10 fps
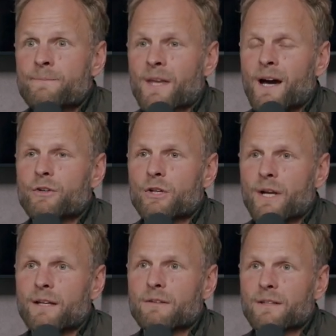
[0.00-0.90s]
how you're
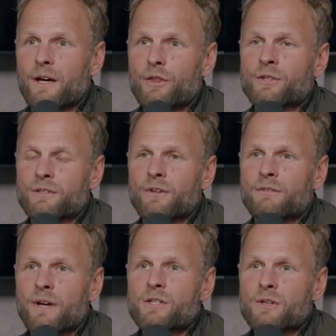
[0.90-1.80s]
handling that thirst for
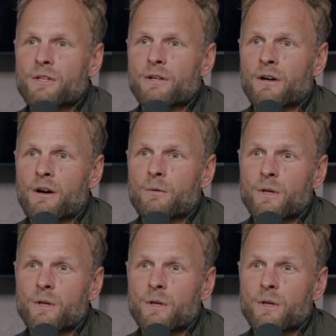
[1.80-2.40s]
adventure in your heart.